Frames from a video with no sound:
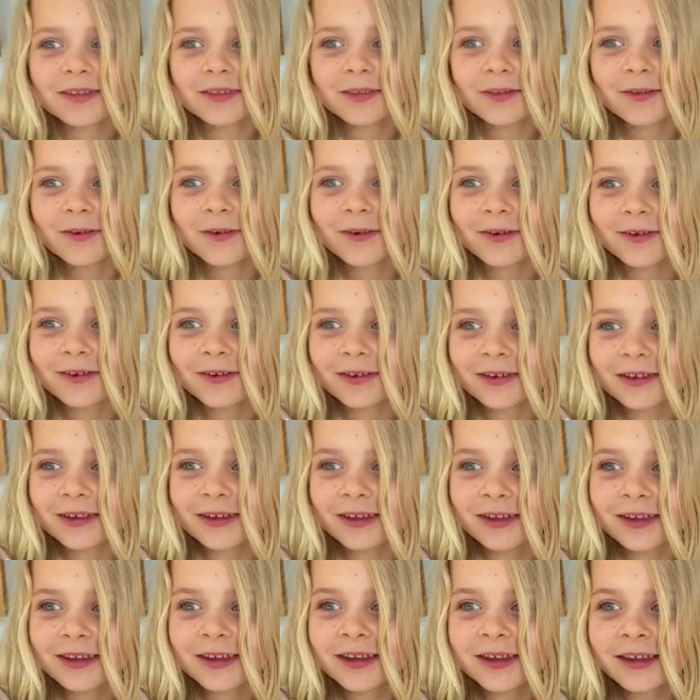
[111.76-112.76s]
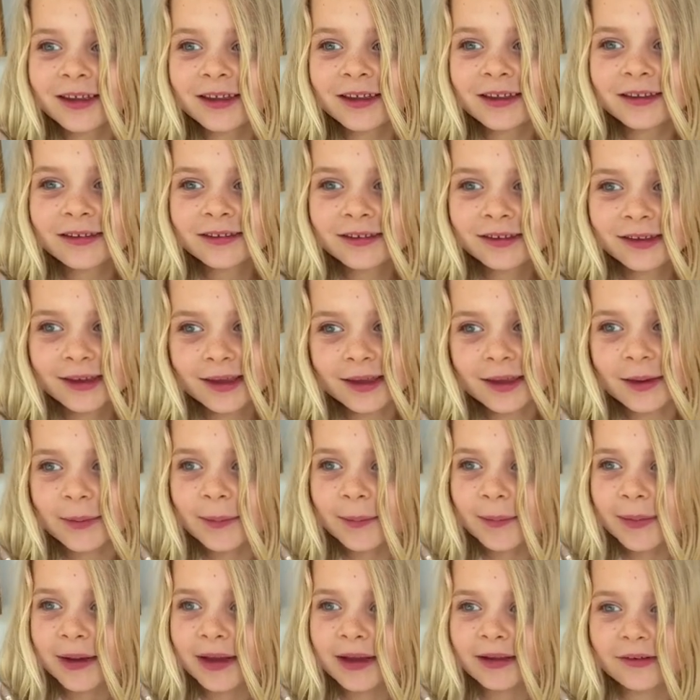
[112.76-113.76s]
Not
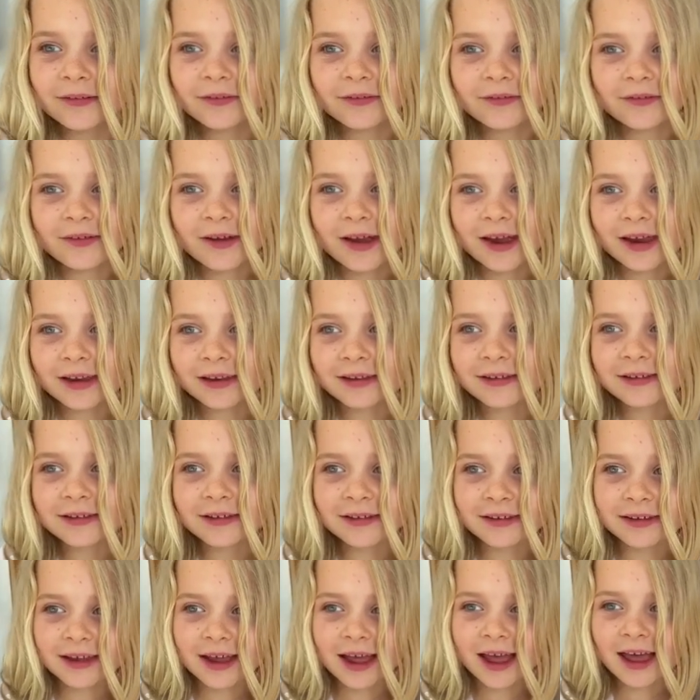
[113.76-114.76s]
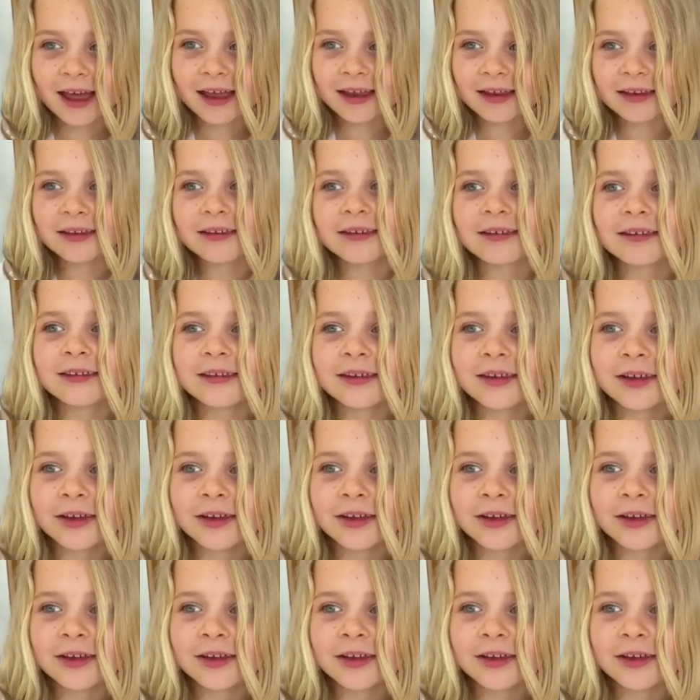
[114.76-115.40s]
seeing my friends and